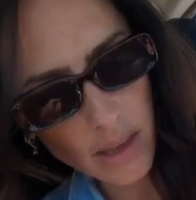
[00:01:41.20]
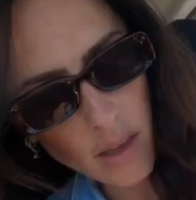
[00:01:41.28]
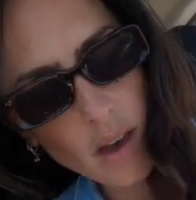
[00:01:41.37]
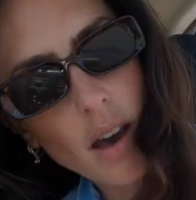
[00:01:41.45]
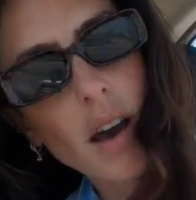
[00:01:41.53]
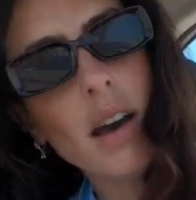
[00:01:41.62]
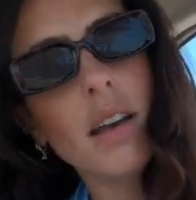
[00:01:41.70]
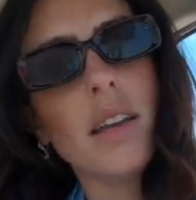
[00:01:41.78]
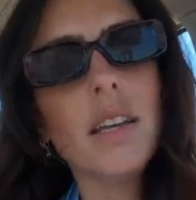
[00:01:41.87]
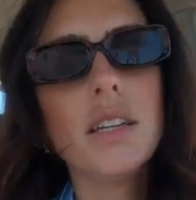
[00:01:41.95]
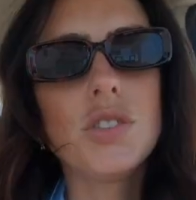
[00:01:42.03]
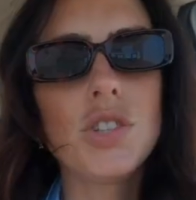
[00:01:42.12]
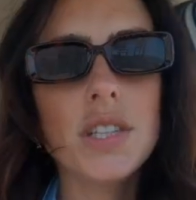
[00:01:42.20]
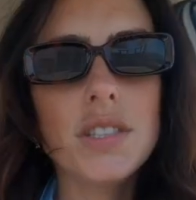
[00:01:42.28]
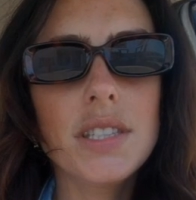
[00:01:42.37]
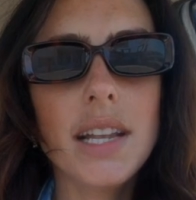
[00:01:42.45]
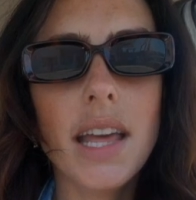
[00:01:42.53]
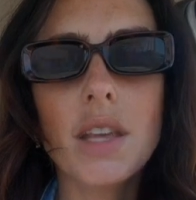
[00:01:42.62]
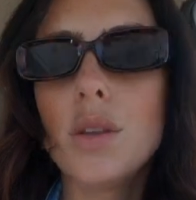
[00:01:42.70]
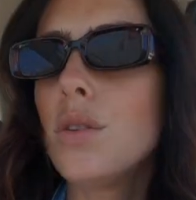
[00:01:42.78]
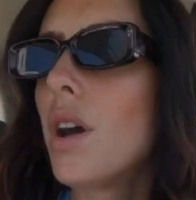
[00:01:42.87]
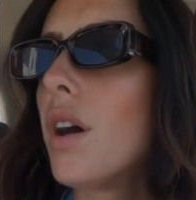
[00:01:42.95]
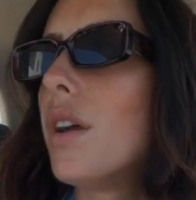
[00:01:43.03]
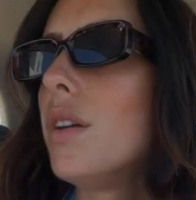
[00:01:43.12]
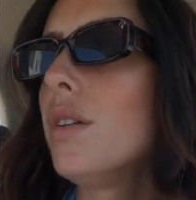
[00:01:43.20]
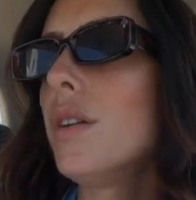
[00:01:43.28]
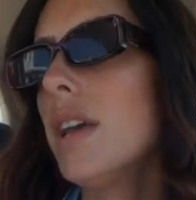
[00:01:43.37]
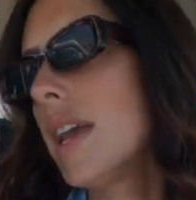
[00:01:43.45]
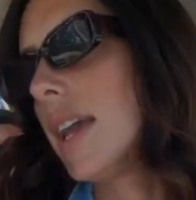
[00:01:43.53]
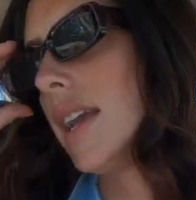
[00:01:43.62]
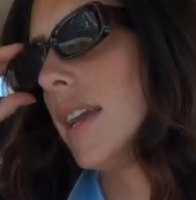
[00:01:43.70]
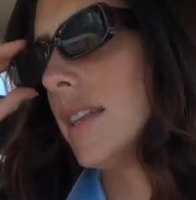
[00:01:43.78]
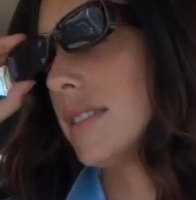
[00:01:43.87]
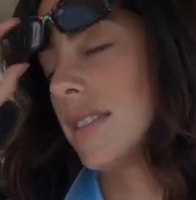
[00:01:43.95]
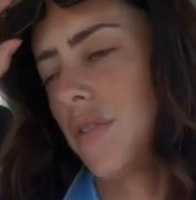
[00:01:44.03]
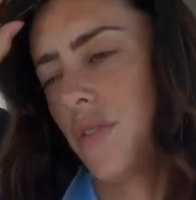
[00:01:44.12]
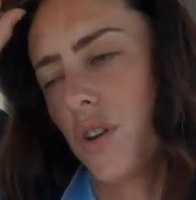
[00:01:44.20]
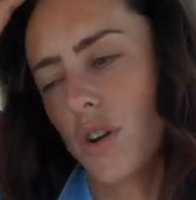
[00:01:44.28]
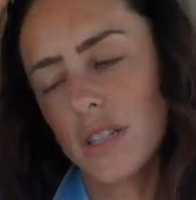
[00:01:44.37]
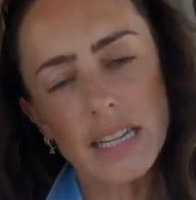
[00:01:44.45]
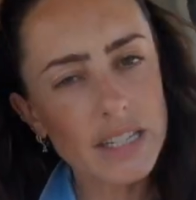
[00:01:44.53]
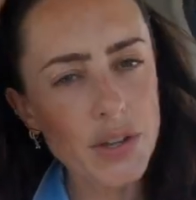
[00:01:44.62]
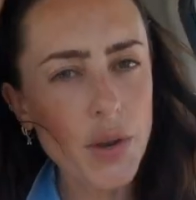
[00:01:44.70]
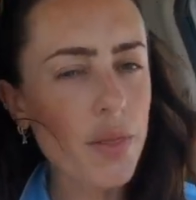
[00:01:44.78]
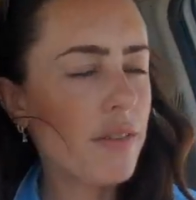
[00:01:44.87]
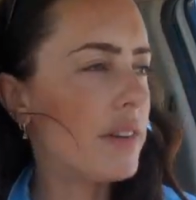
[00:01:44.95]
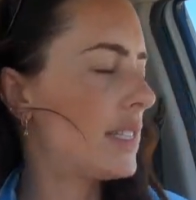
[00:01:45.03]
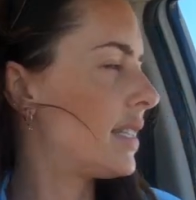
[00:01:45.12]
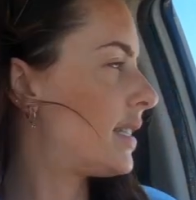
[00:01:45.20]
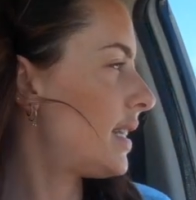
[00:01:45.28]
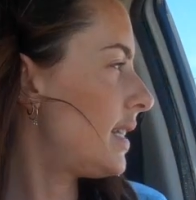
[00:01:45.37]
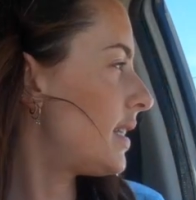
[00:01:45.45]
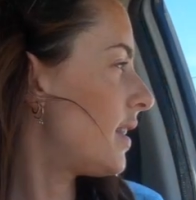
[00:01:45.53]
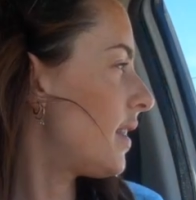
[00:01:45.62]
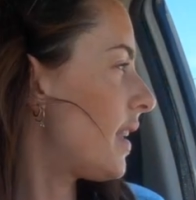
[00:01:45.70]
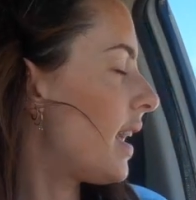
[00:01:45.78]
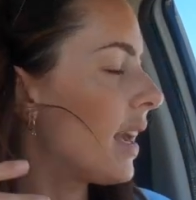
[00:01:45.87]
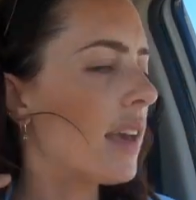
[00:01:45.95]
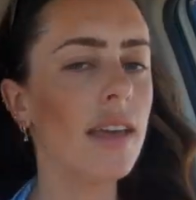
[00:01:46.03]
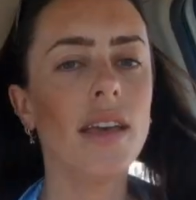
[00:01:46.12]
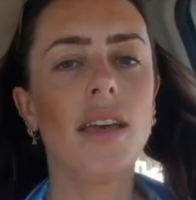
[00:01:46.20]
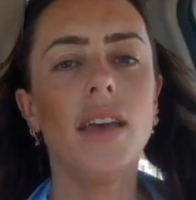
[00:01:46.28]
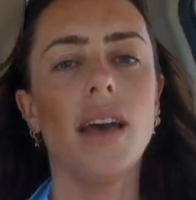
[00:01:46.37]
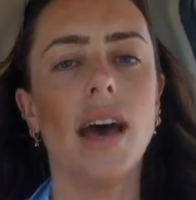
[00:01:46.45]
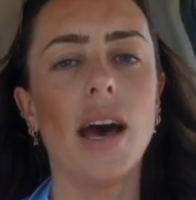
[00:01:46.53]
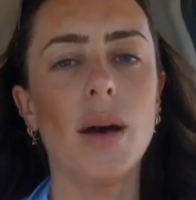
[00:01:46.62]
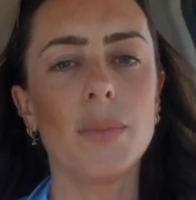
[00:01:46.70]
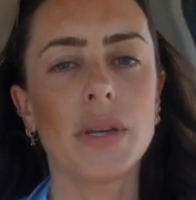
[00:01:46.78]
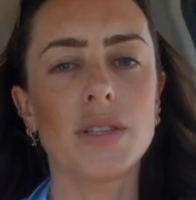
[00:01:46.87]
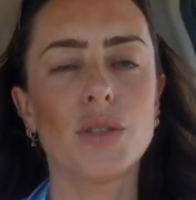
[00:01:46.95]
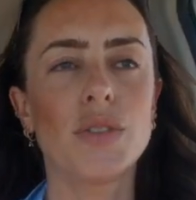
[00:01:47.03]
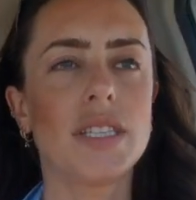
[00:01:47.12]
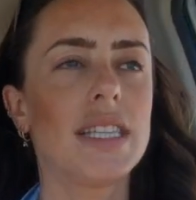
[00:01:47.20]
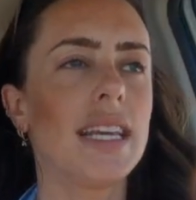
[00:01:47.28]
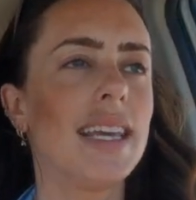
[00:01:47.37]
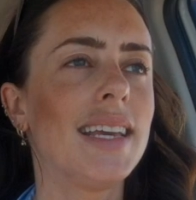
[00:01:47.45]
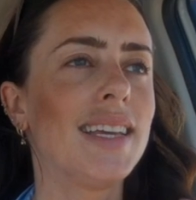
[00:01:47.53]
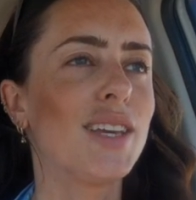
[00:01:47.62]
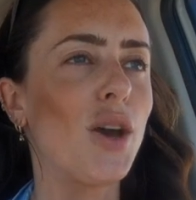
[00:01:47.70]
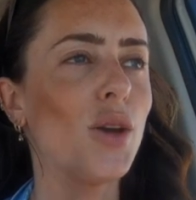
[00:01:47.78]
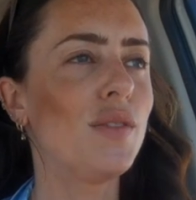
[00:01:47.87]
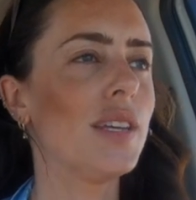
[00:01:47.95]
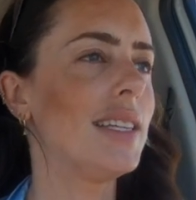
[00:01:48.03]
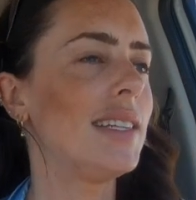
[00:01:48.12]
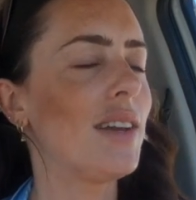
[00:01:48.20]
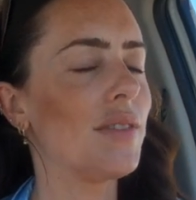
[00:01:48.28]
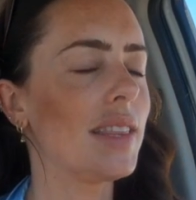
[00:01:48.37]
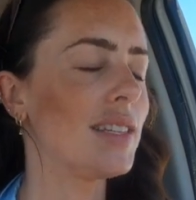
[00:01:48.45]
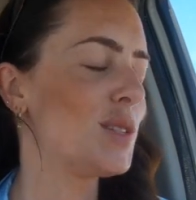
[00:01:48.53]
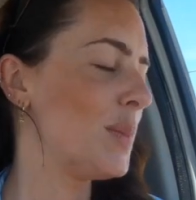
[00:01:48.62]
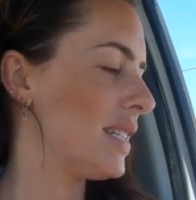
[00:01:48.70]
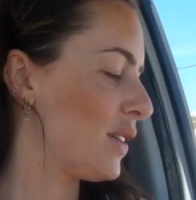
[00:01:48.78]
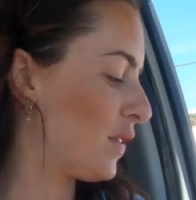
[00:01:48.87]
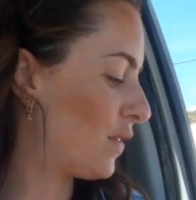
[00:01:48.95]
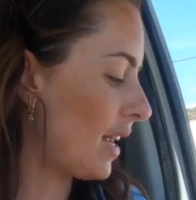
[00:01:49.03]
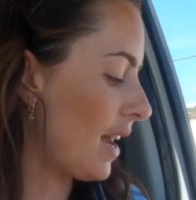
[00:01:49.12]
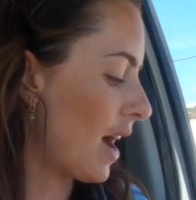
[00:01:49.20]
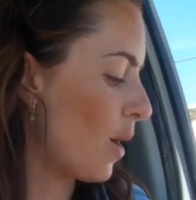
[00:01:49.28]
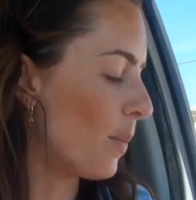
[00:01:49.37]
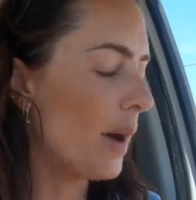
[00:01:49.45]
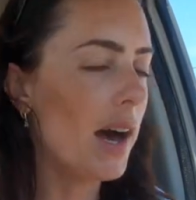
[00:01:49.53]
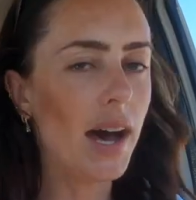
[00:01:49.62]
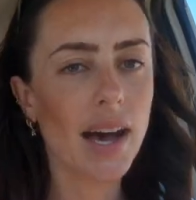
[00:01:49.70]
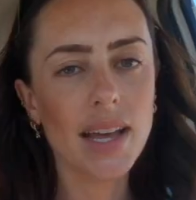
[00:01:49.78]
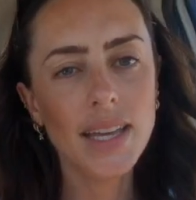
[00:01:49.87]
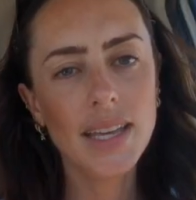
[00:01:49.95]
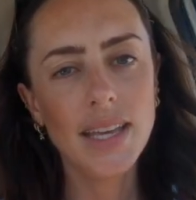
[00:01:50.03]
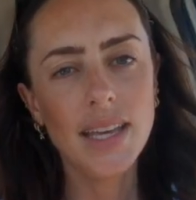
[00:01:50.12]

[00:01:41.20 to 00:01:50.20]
my car. Just to let you know, in Sifnos, I don't know whether it's a season thing, because obviously COVID and everything's a bit different right now, but